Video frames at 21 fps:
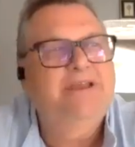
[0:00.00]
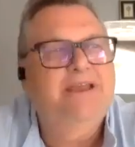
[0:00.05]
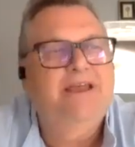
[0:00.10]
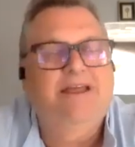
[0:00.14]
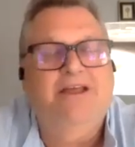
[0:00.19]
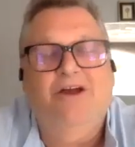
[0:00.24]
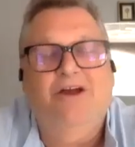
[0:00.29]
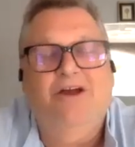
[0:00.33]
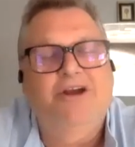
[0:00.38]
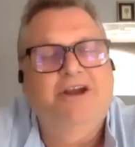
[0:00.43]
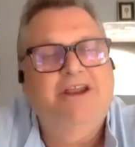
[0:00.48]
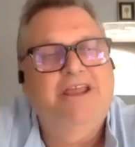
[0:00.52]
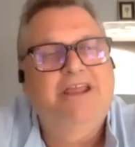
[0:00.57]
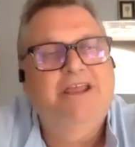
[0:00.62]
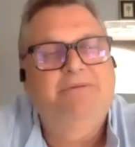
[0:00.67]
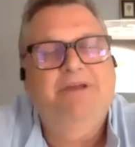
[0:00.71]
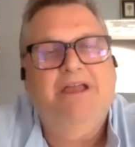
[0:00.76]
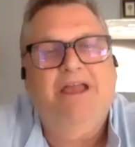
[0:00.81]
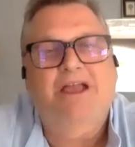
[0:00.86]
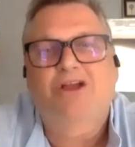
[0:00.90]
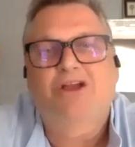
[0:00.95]
no, we got
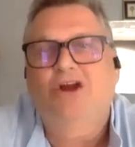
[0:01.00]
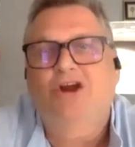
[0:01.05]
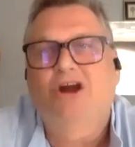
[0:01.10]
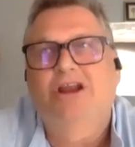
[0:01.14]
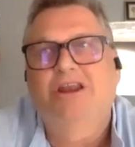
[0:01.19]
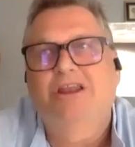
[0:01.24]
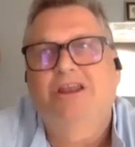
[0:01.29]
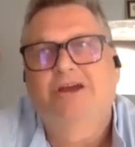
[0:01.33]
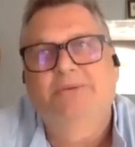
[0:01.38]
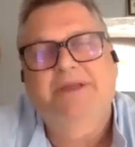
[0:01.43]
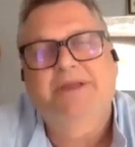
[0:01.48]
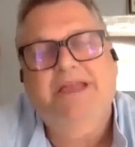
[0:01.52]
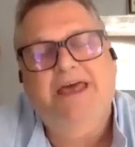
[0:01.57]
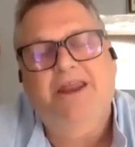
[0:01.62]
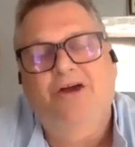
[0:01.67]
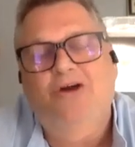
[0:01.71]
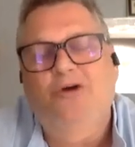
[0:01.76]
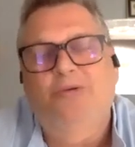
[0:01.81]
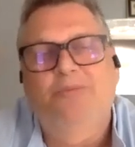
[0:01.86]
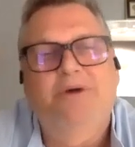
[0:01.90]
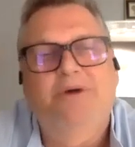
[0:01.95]
Arnie, we got Carla, we
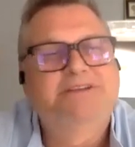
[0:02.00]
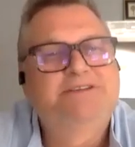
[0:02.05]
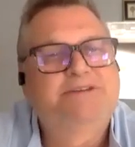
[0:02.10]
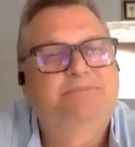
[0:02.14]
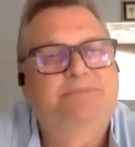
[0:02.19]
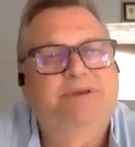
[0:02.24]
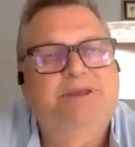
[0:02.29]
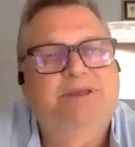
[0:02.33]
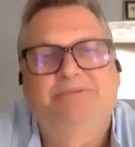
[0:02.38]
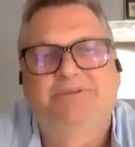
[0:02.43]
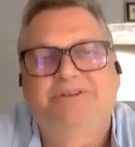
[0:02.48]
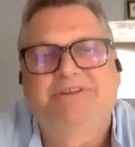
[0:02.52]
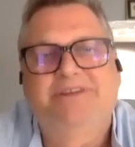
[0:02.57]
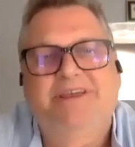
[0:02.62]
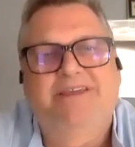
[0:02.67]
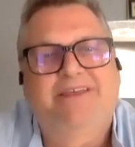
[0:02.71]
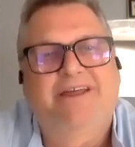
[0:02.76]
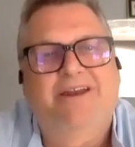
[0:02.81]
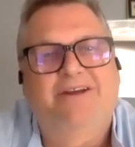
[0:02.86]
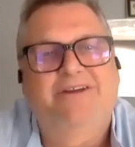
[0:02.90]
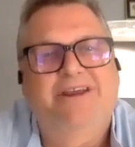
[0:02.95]
got a whole bunch of people
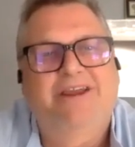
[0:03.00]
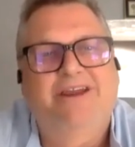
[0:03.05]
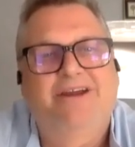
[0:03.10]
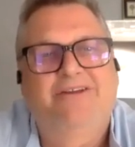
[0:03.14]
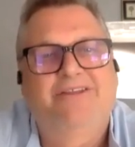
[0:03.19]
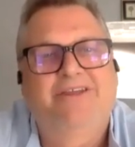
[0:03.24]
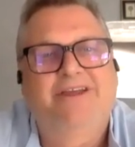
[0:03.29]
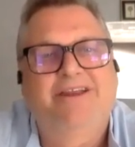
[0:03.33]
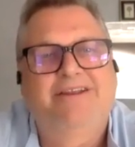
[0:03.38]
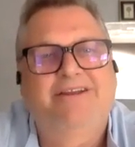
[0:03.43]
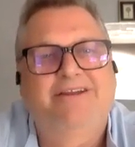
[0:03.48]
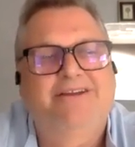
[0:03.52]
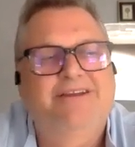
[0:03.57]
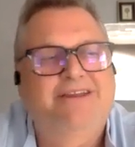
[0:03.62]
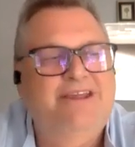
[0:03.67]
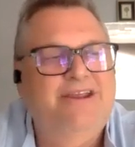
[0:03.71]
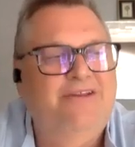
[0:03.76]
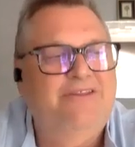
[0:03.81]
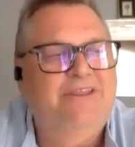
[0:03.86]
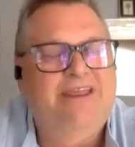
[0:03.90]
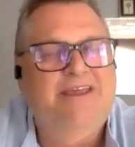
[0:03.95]
that are here that,
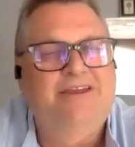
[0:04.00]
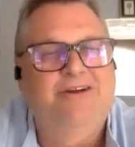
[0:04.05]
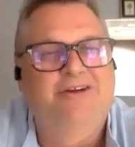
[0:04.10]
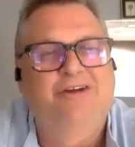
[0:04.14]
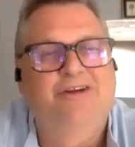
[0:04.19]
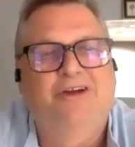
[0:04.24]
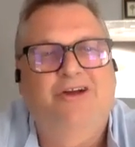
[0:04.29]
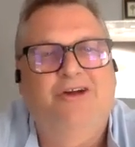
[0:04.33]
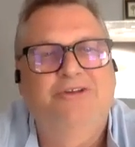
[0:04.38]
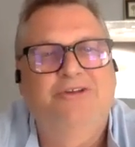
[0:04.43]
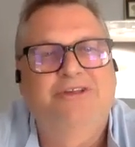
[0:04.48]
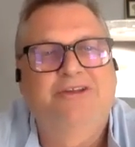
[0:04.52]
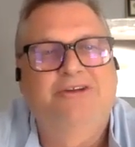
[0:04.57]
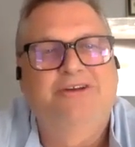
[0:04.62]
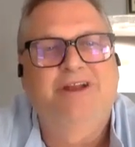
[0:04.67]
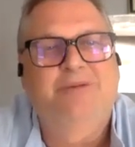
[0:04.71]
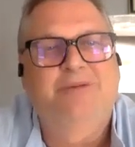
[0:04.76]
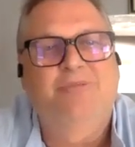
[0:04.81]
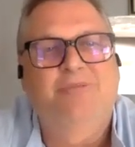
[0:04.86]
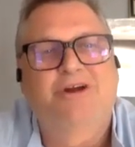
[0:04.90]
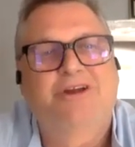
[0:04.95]
in the whole
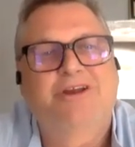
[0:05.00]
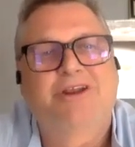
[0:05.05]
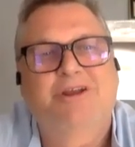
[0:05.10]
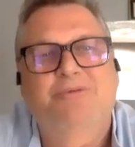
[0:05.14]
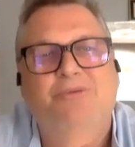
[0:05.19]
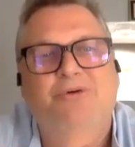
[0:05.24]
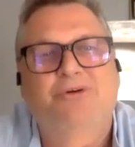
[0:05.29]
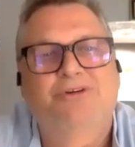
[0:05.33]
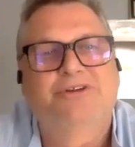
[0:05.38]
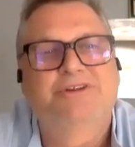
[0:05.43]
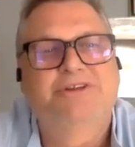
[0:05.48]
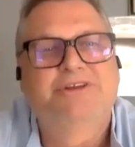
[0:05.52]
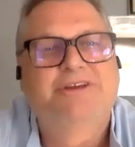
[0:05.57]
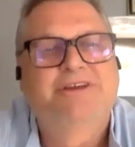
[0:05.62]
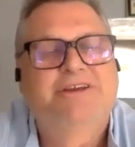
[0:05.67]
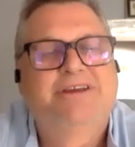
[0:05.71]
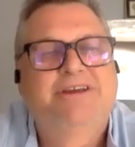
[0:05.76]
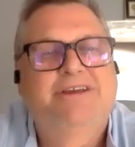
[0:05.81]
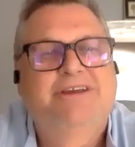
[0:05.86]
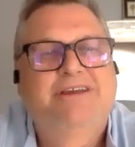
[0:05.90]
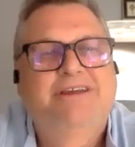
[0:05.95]
internet marketing world.
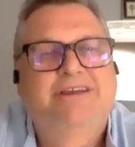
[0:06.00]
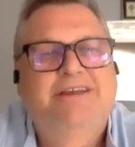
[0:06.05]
